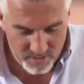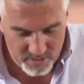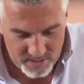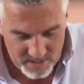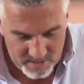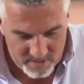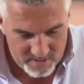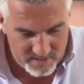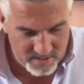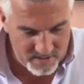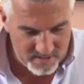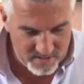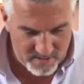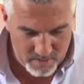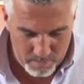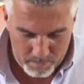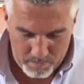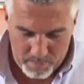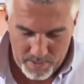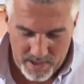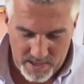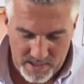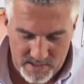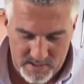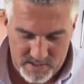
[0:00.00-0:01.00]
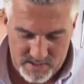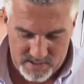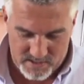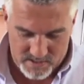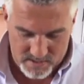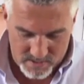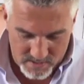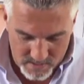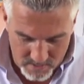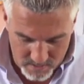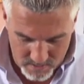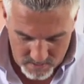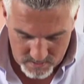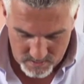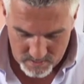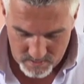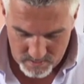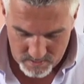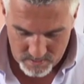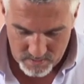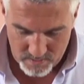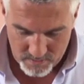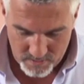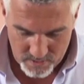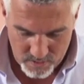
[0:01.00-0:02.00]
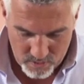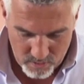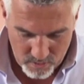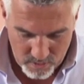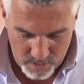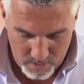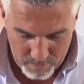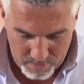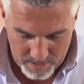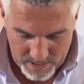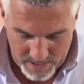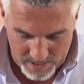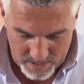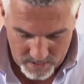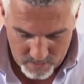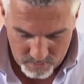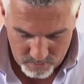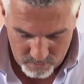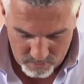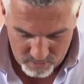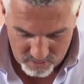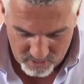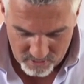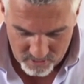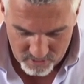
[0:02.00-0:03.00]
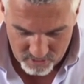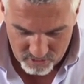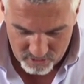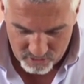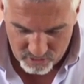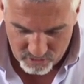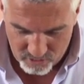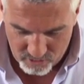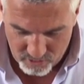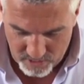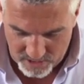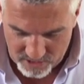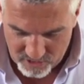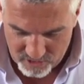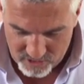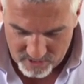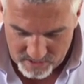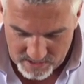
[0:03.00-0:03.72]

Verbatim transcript: this is the base of the coulibiac. I'm just going to stretch